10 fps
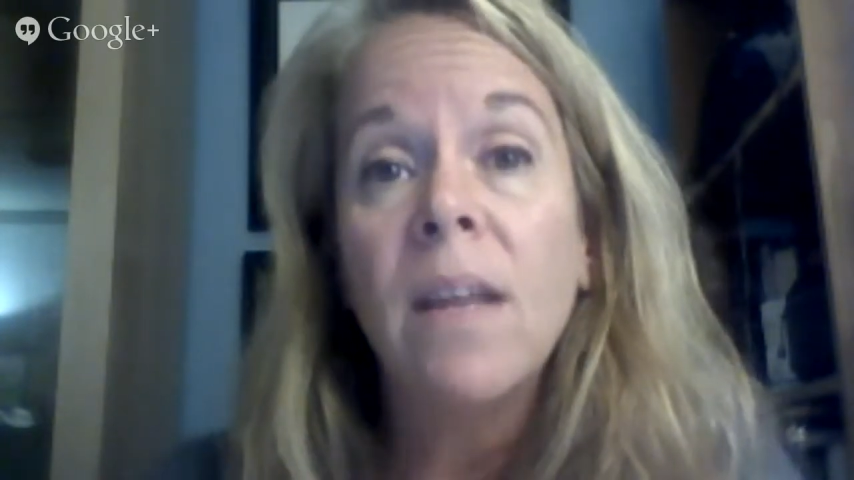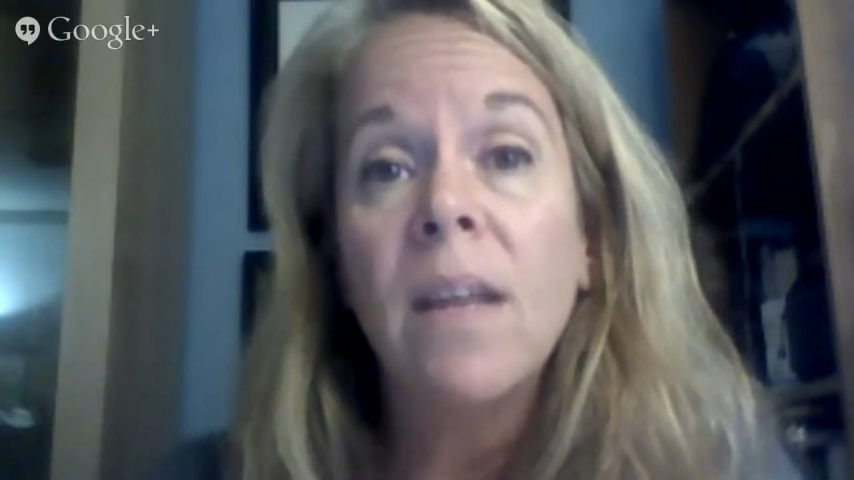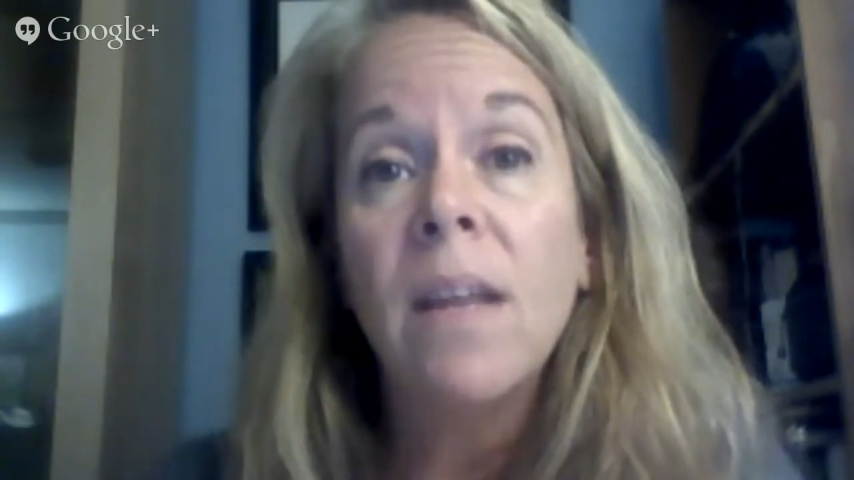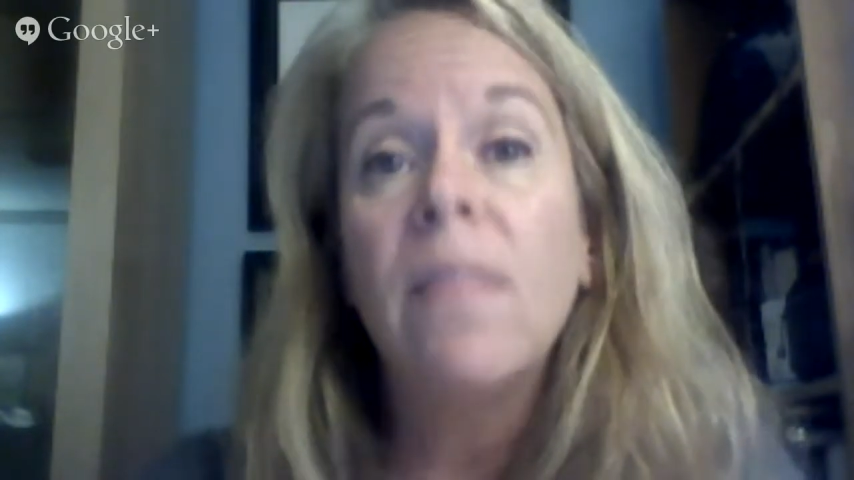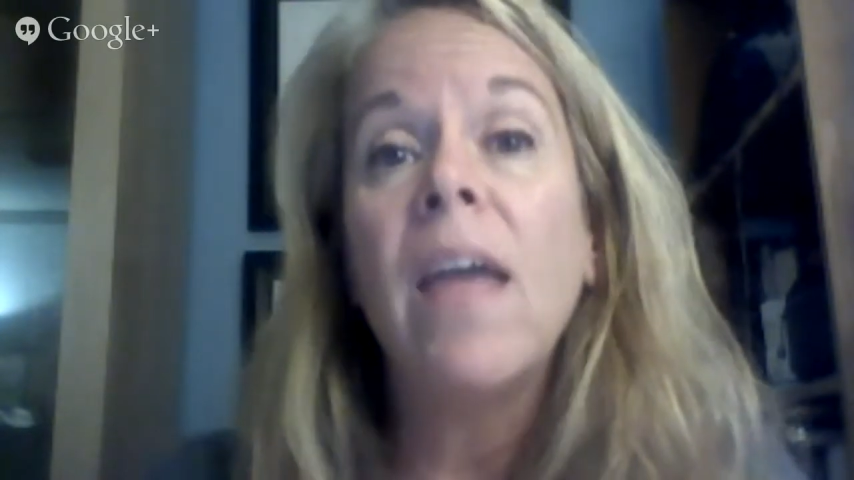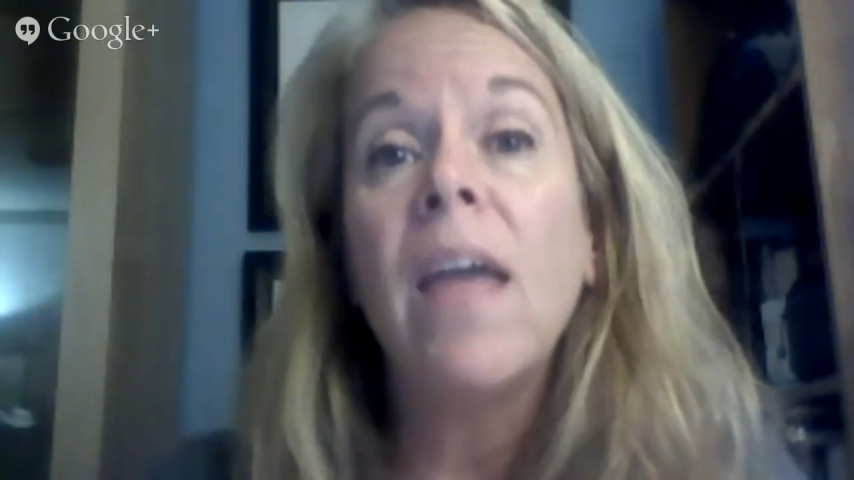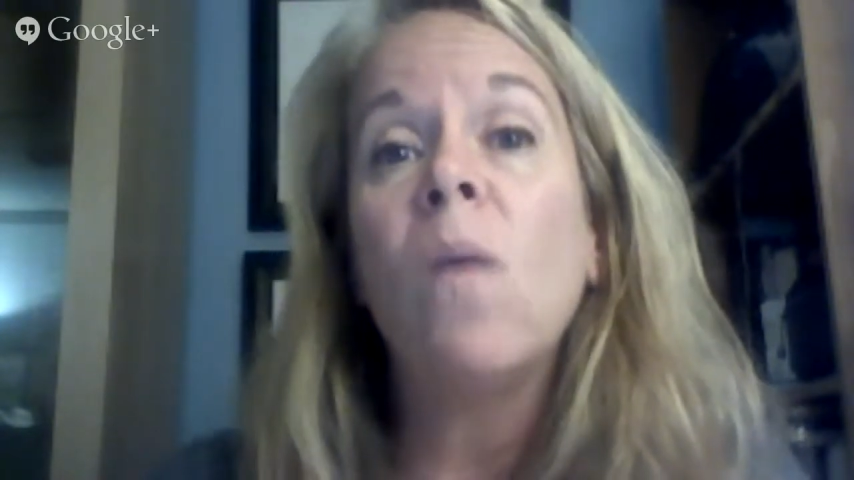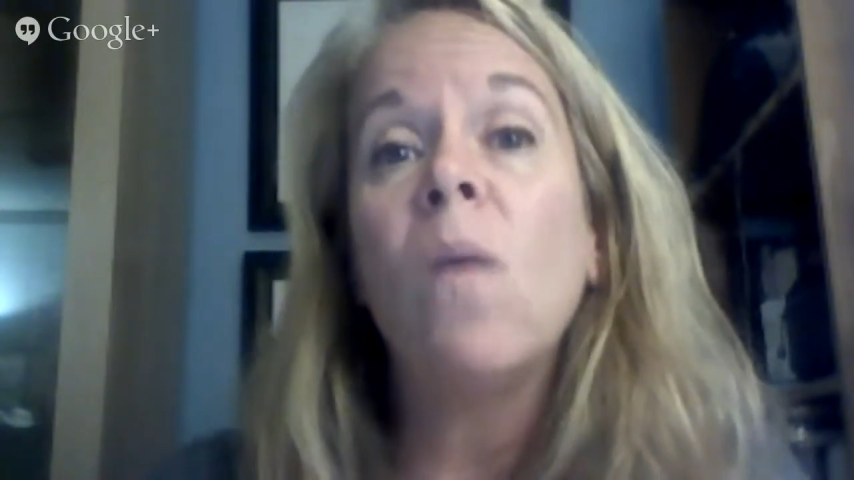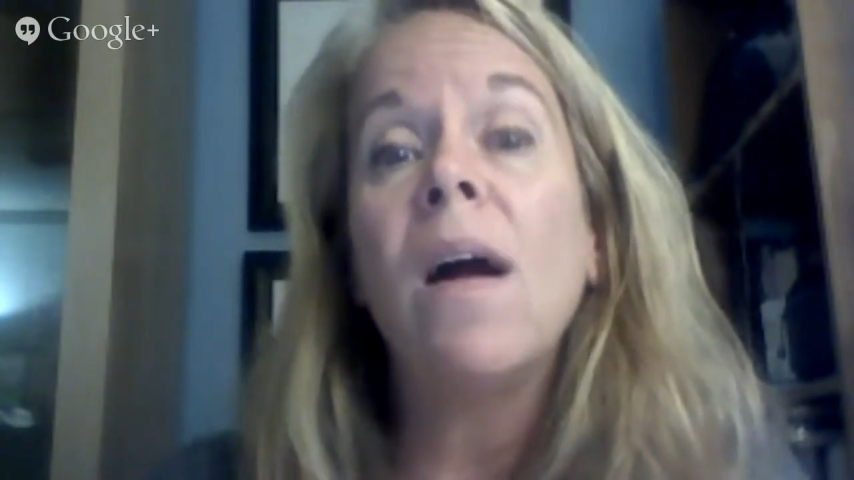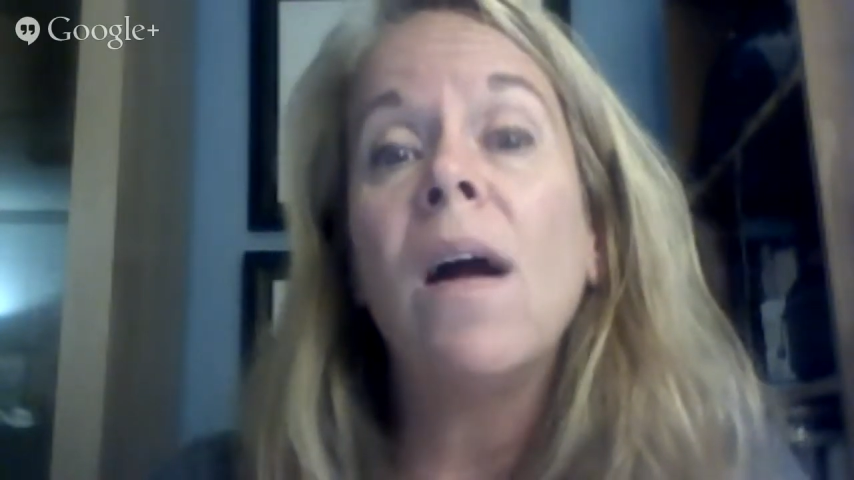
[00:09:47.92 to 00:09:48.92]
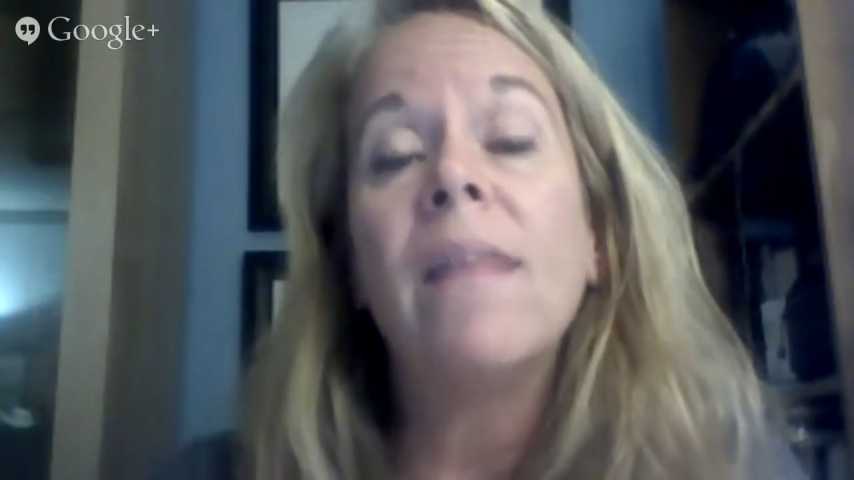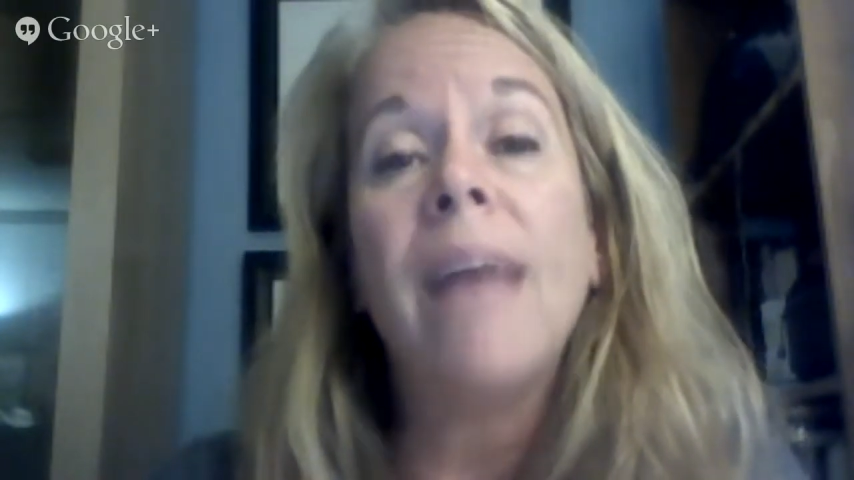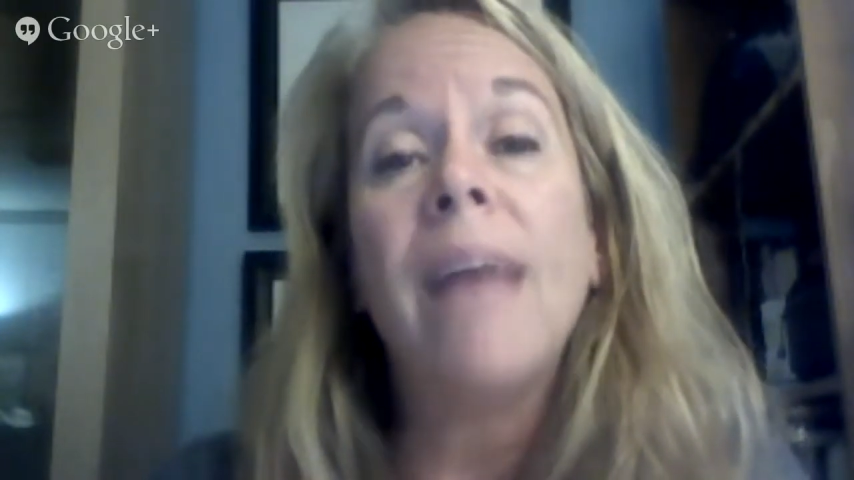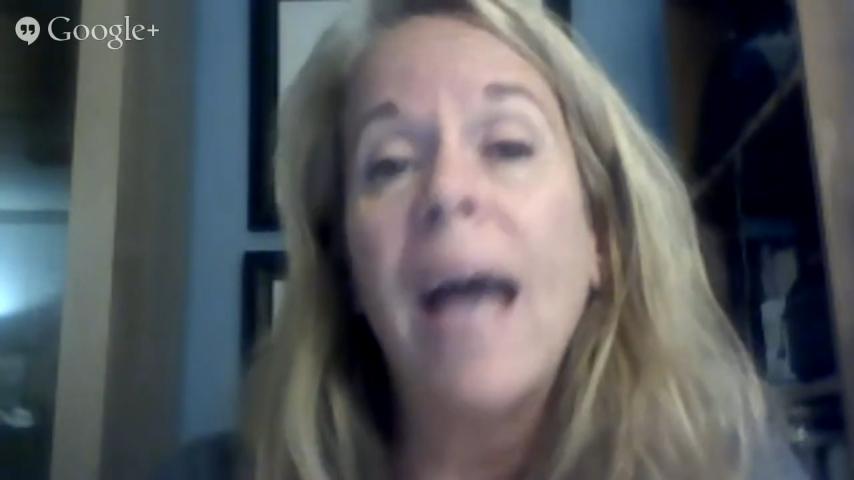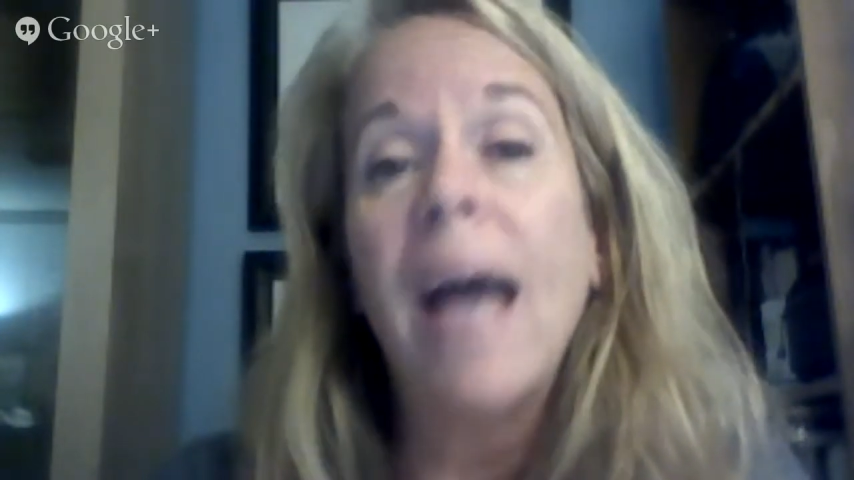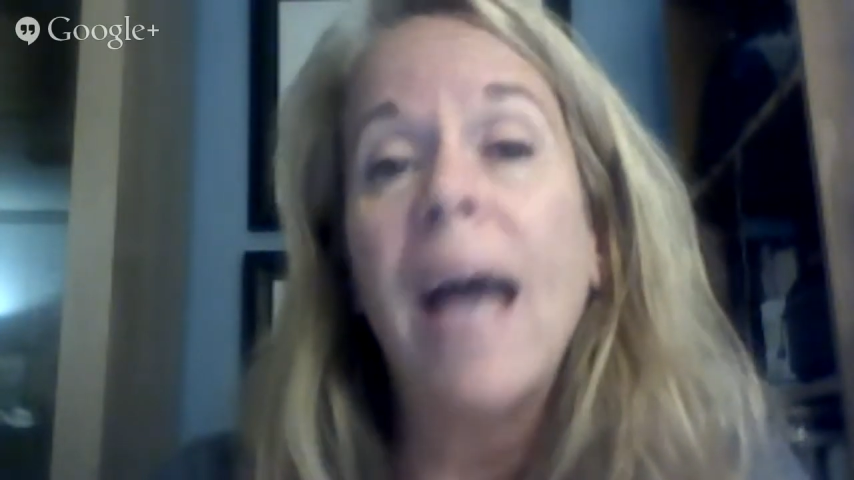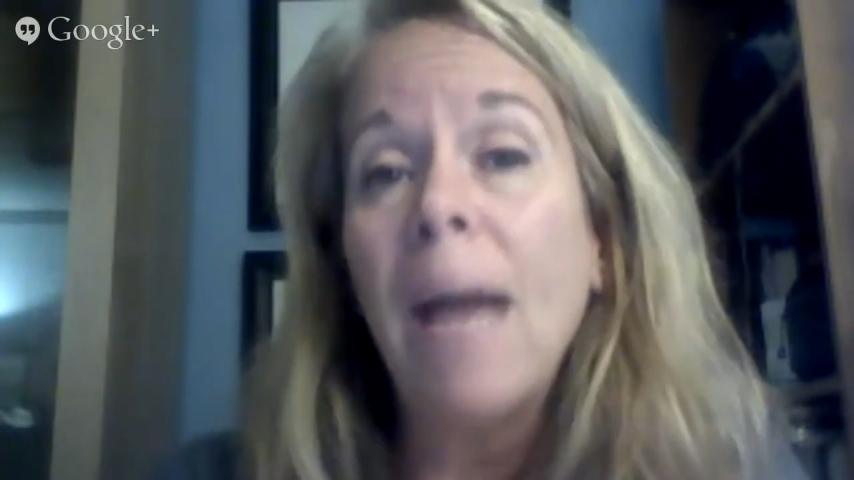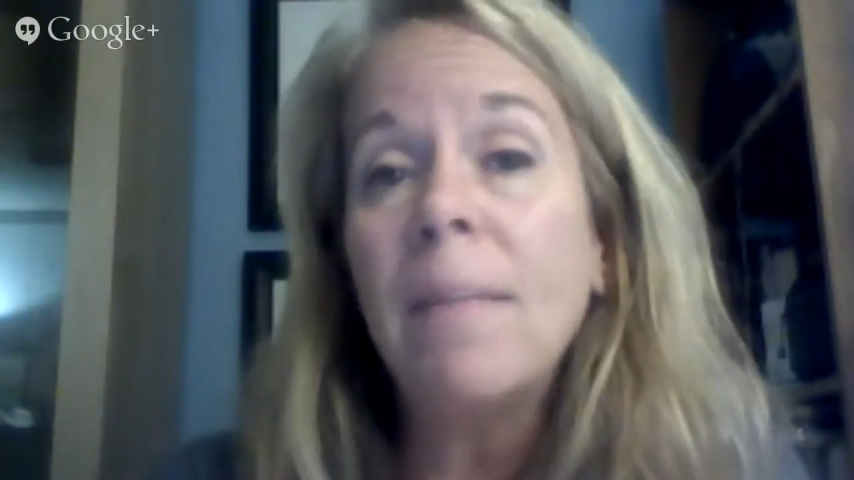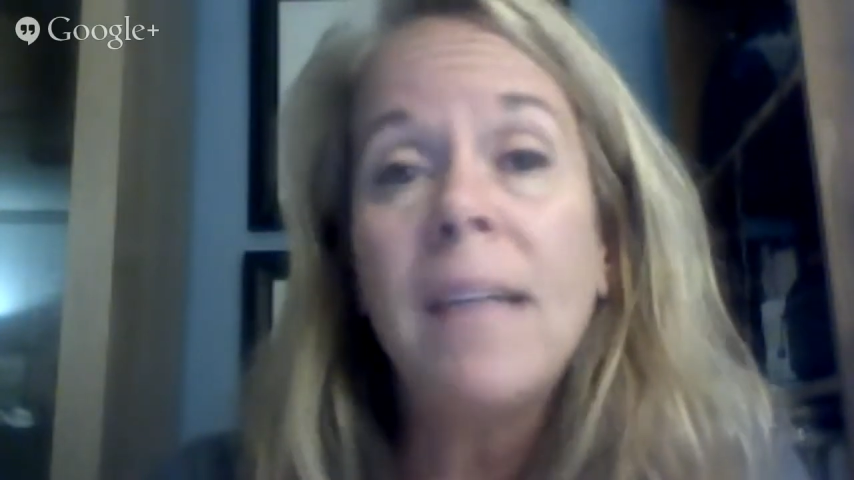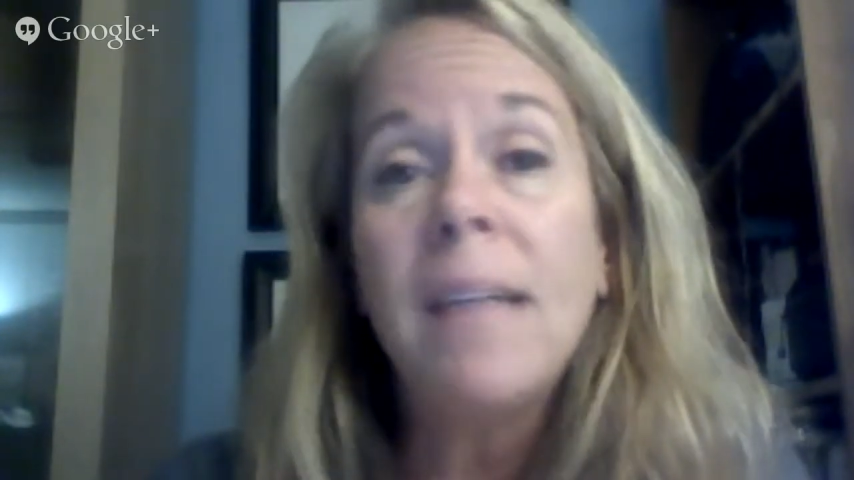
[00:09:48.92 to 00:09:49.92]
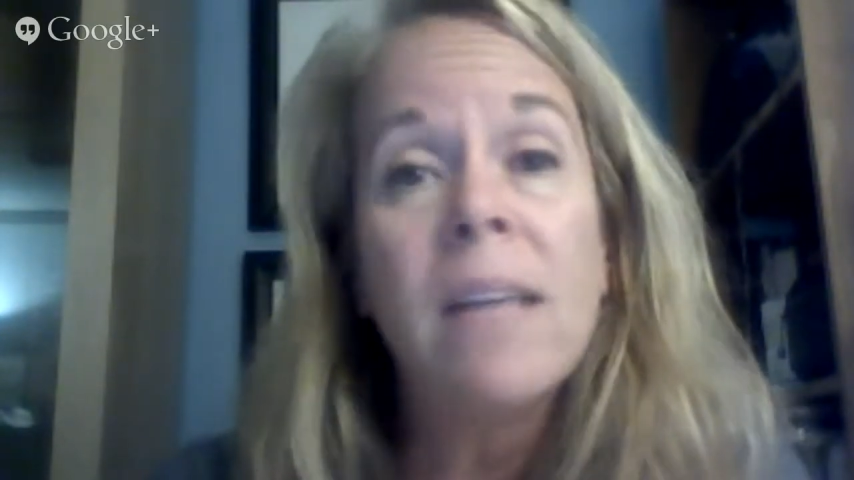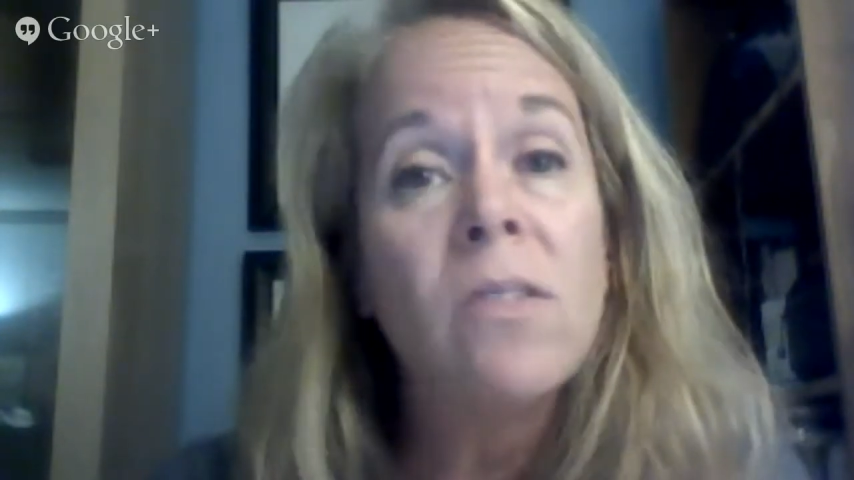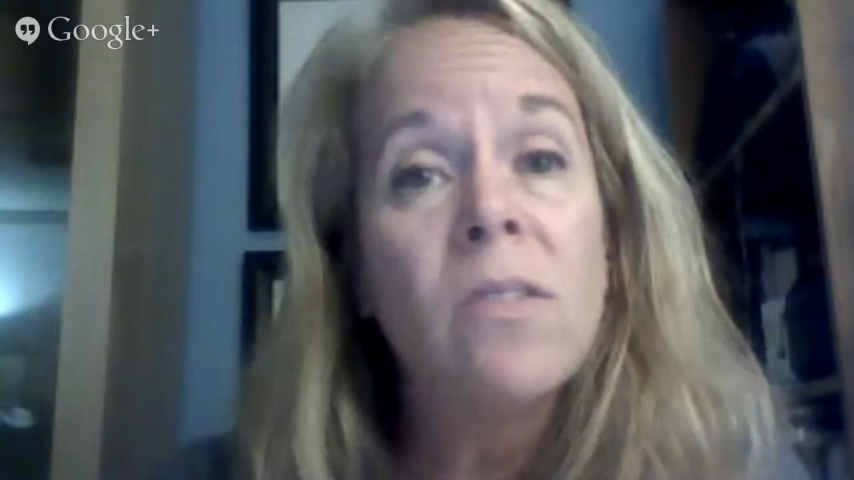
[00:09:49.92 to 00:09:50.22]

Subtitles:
They want the appetizer,